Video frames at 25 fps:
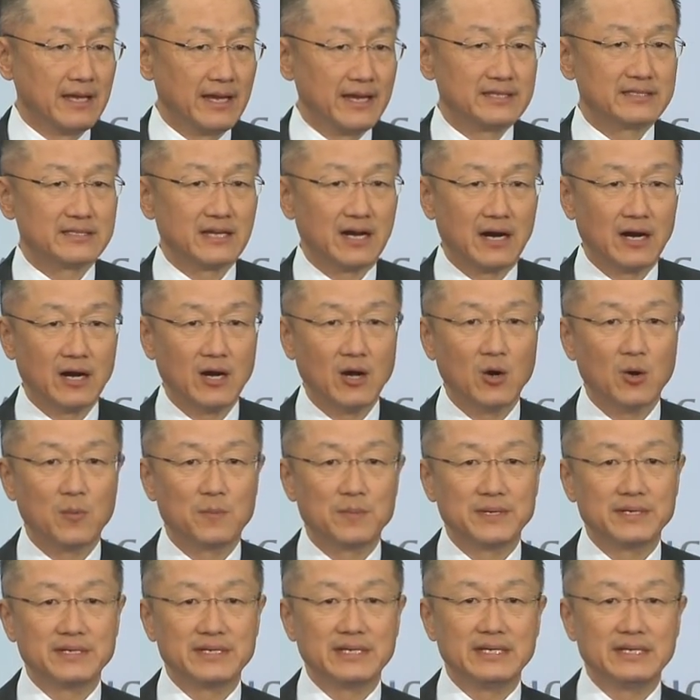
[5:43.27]
It's our
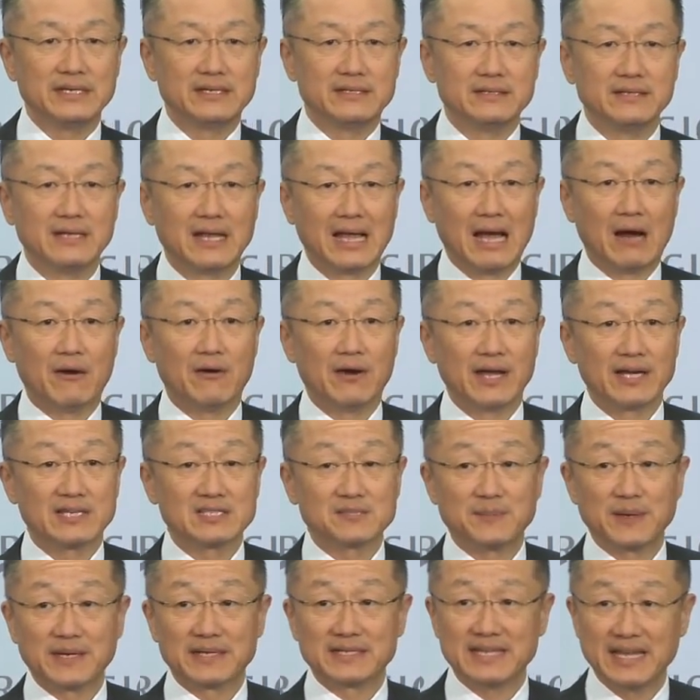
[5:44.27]
hope, indeed our
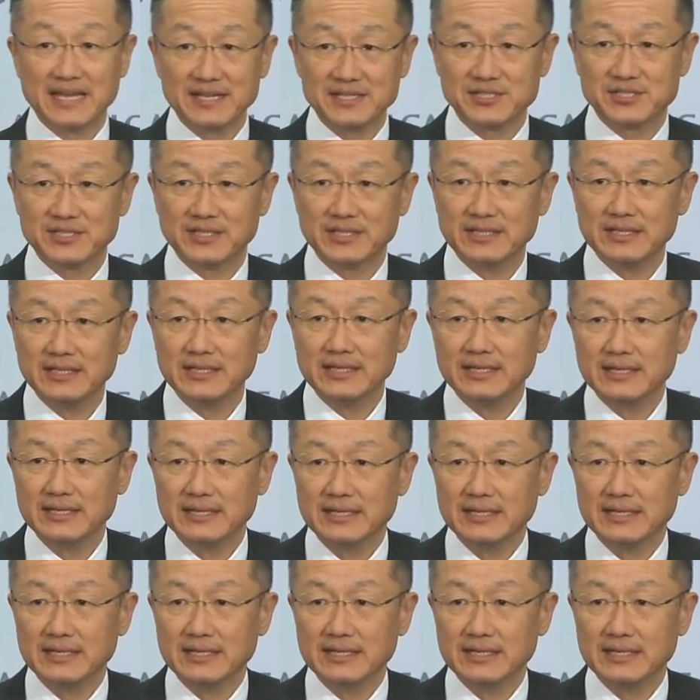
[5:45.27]
expectation,